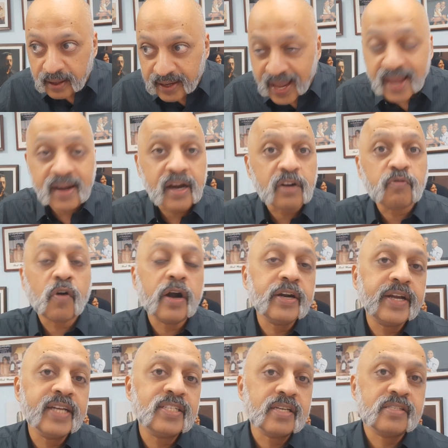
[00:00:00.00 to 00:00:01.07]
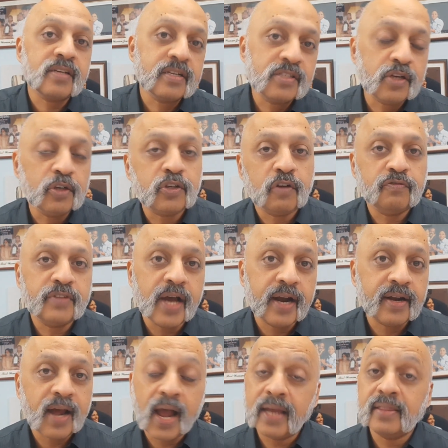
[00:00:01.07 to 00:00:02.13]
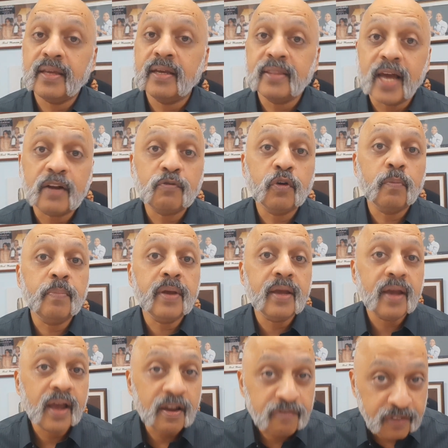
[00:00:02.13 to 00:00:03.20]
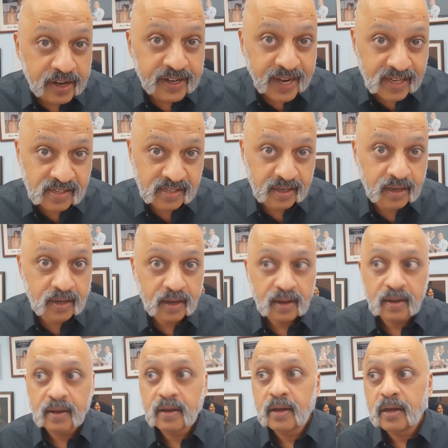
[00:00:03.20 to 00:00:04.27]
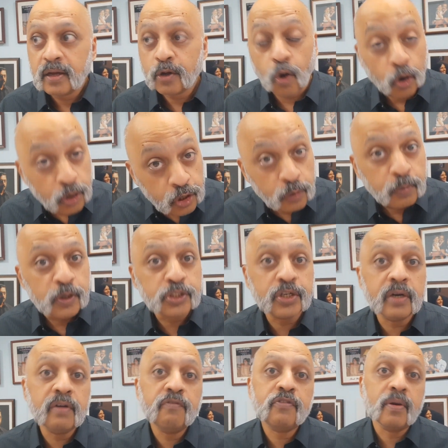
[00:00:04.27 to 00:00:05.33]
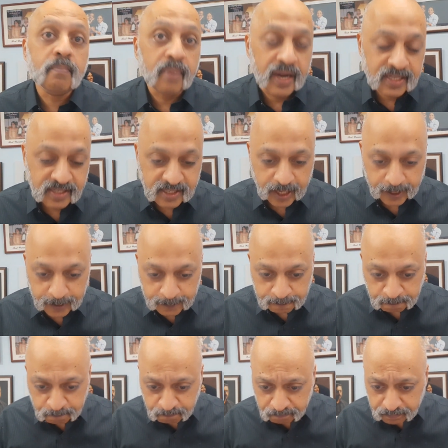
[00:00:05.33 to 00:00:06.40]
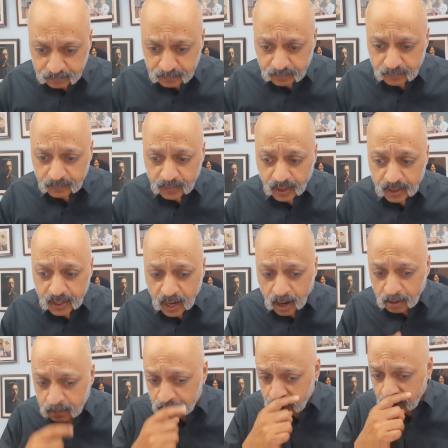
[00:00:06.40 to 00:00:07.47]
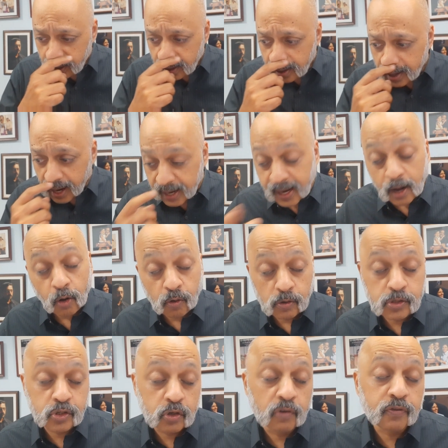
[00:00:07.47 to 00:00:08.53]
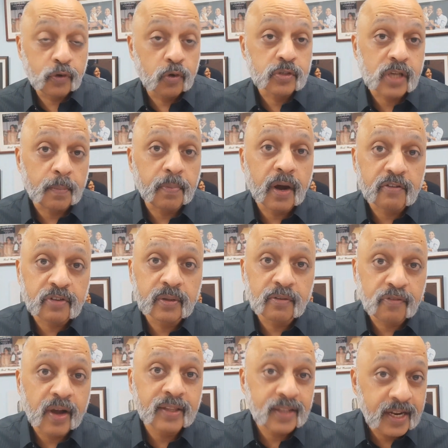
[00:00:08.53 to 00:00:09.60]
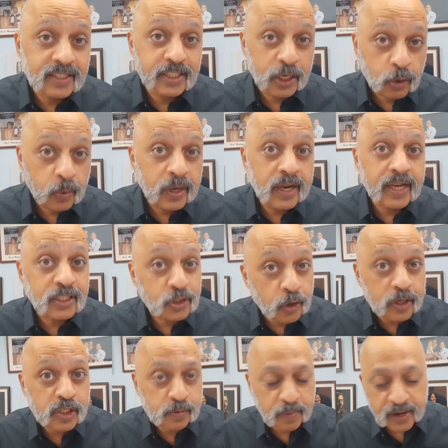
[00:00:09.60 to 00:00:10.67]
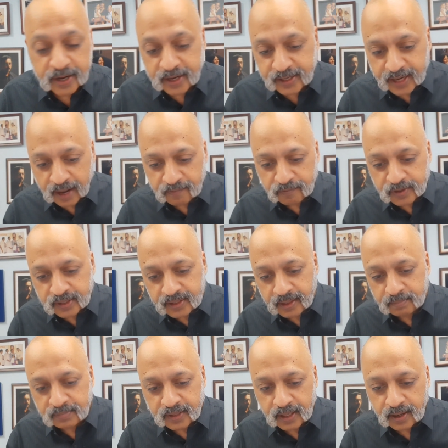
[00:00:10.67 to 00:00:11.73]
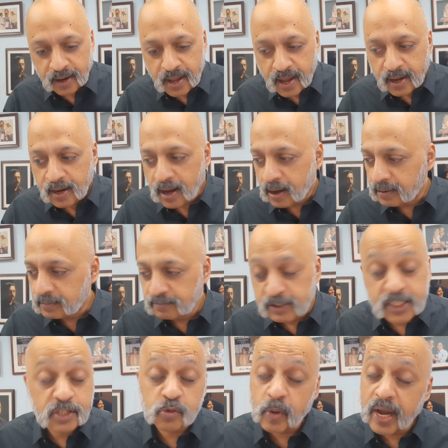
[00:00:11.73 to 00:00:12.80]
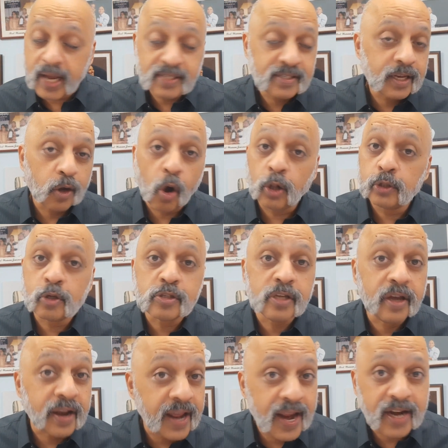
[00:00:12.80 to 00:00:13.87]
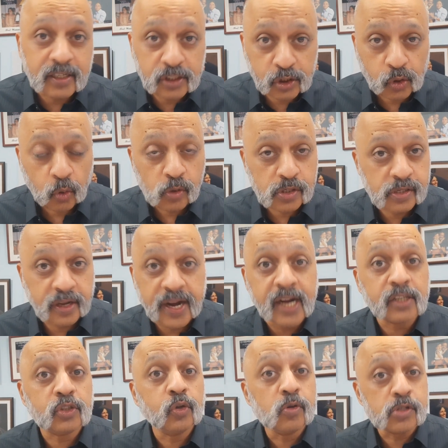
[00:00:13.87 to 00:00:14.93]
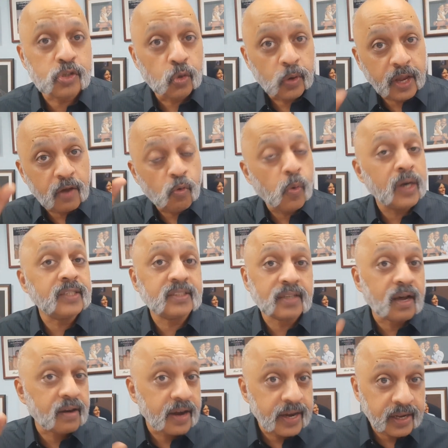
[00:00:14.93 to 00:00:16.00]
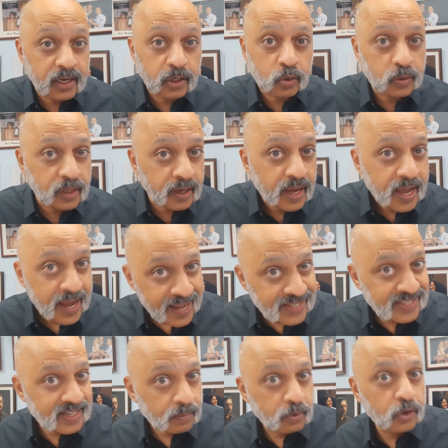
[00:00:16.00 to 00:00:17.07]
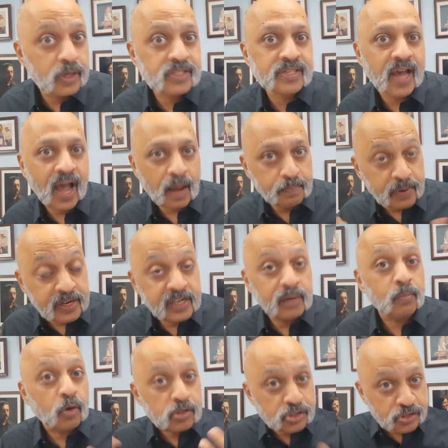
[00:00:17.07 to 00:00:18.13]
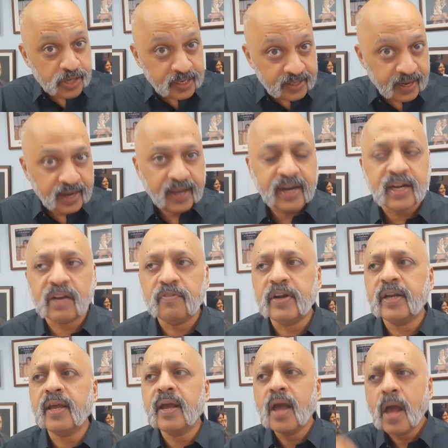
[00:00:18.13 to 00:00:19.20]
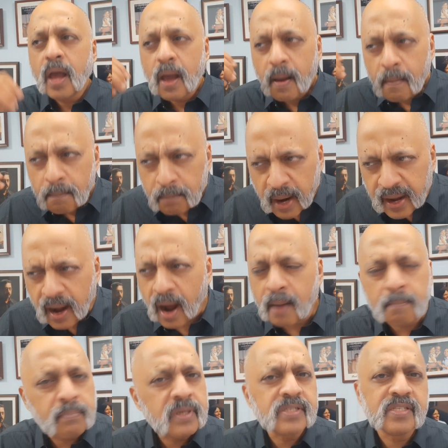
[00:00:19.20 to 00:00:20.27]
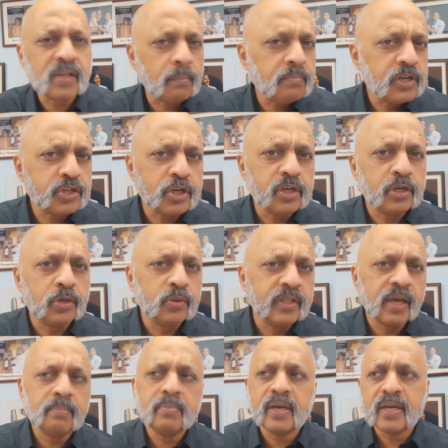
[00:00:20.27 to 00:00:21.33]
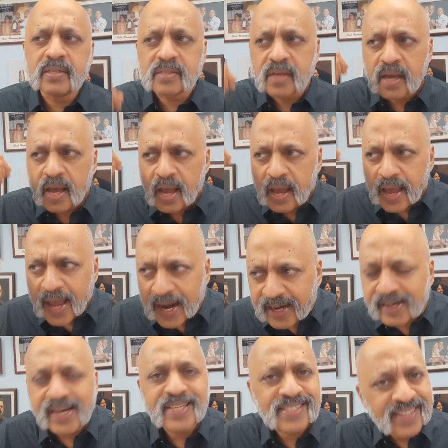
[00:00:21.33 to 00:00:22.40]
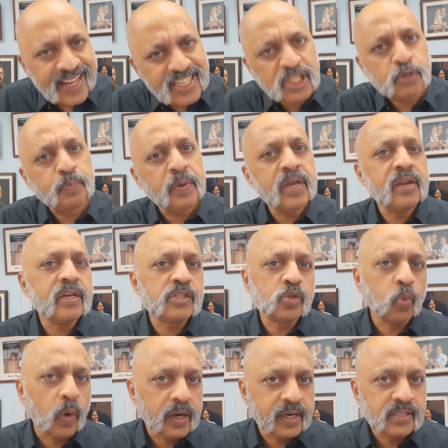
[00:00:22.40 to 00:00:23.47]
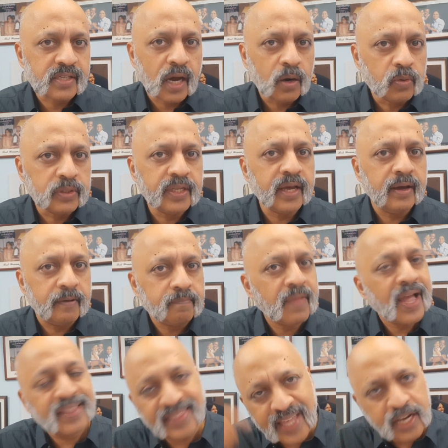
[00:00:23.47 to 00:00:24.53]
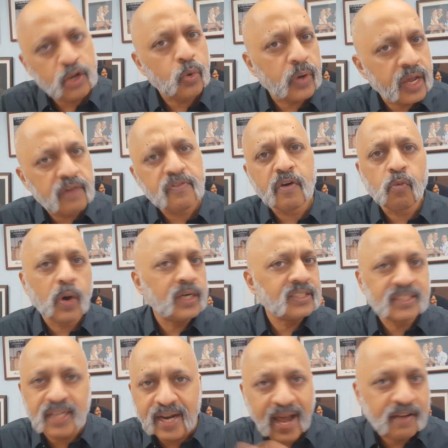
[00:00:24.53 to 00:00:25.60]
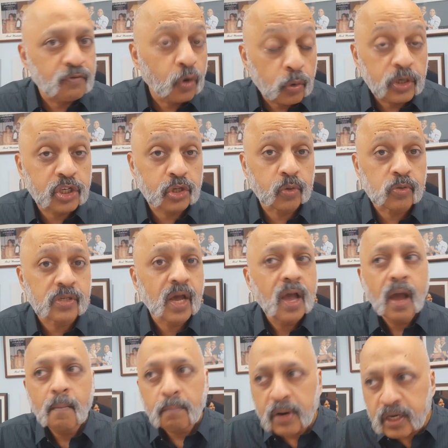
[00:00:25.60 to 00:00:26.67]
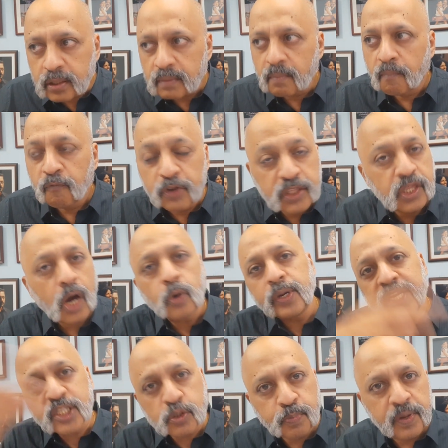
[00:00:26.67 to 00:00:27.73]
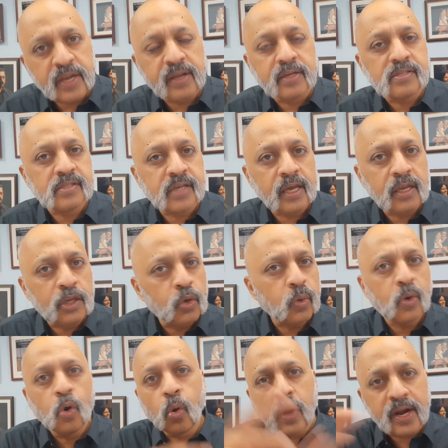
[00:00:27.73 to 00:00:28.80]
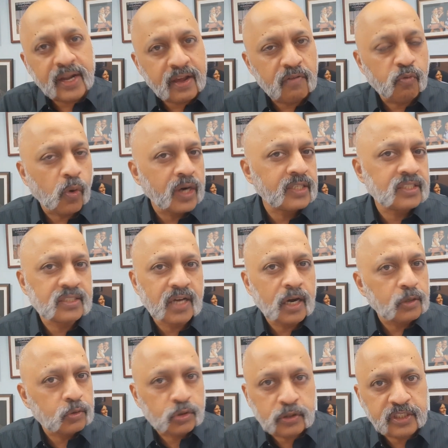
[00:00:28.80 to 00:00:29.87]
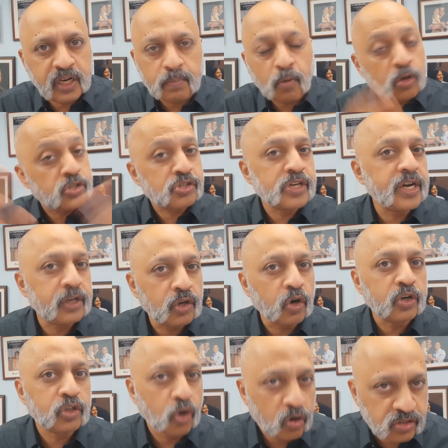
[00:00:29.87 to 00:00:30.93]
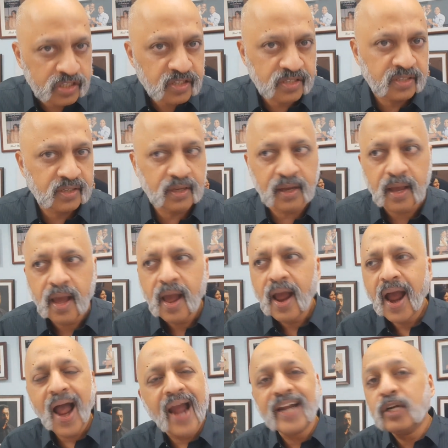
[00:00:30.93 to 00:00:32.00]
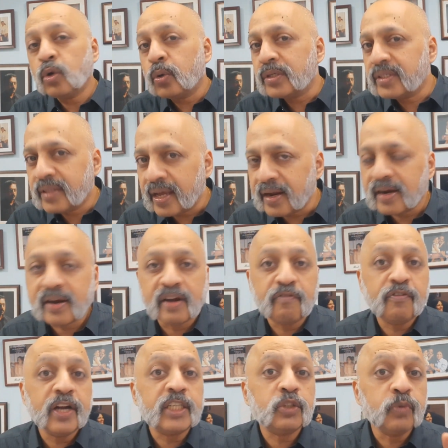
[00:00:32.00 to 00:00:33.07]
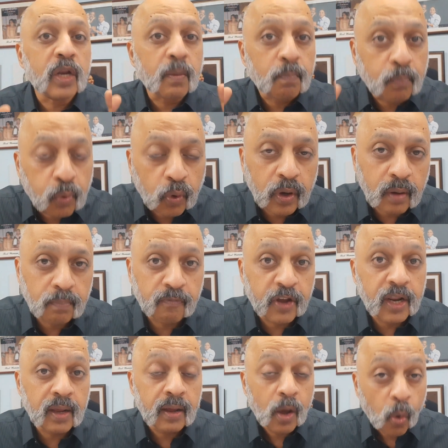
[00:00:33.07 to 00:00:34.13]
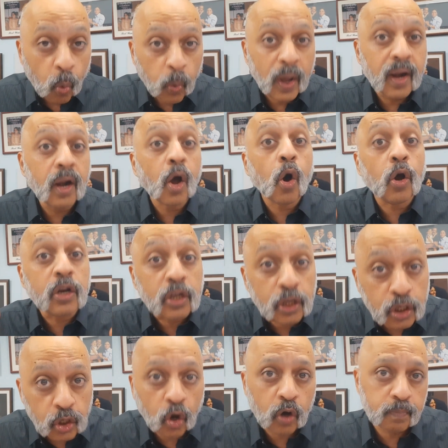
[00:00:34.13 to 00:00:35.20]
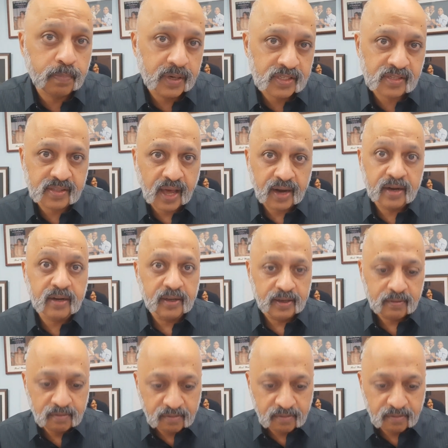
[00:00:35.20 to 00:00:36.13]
gain advantage as a result of that, I think that would be a fantastic contribution from my side. Now, and I also, of course, apart from the fact that I genuinely enjoy spending time with them there. Now, which is why I say all those great souls who give 1-star rating to the SWS app and demonstrate their negativity, my humble submission to them is at least experience what is out there. And then you give a 1-star, I have no issues. But without experiencing, you go and give 1-star to demonstrate your toxicity, I don't think it reflects very well on your personality,